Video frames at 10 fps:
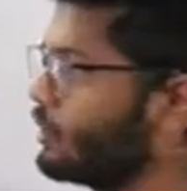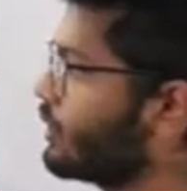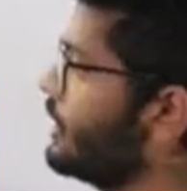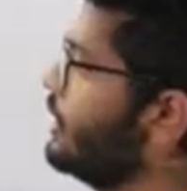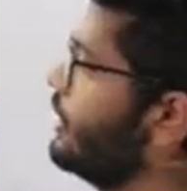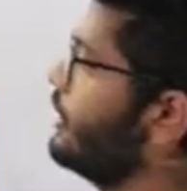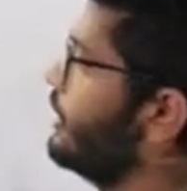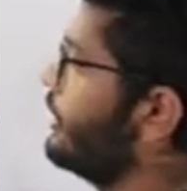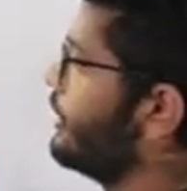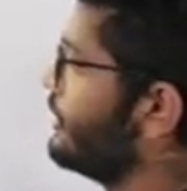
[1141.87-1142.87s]
Okay.
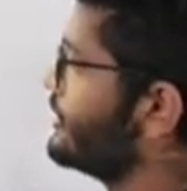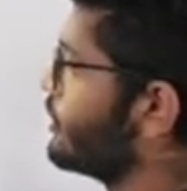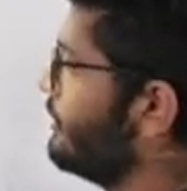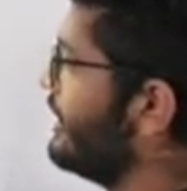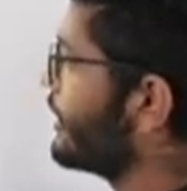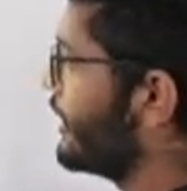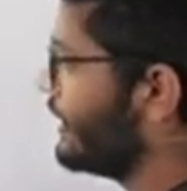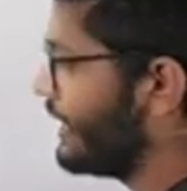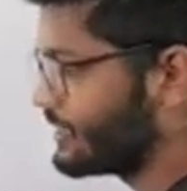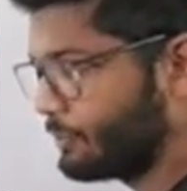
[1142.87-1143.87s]
This one means again
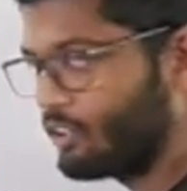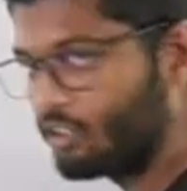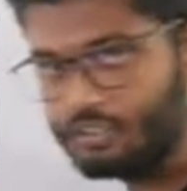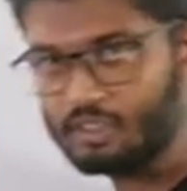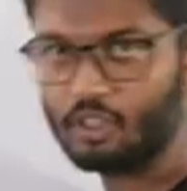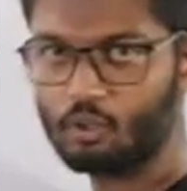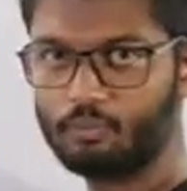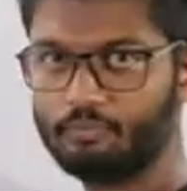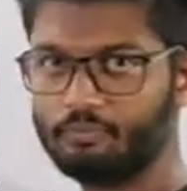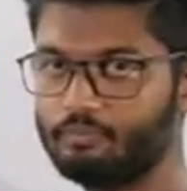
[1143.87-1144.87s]
there is a power of 0.
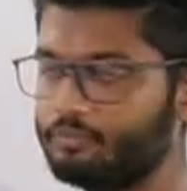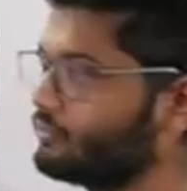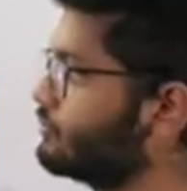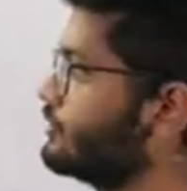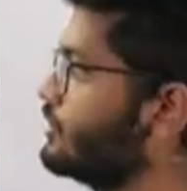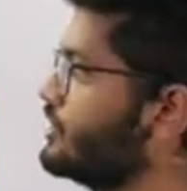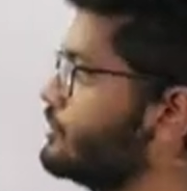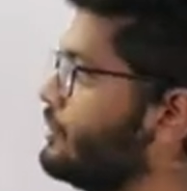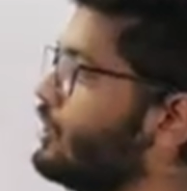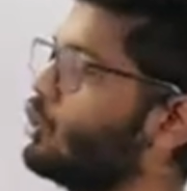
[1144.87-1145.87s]
This
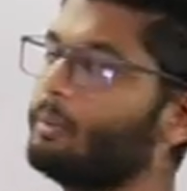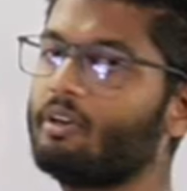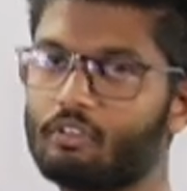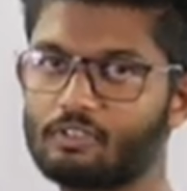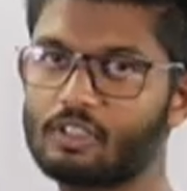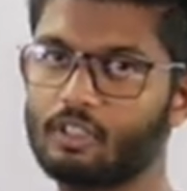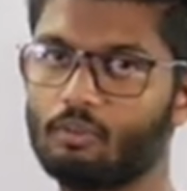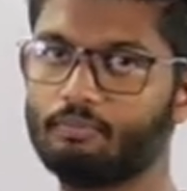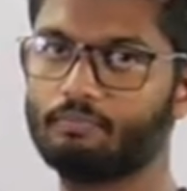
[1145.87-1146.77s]
means no power of 0.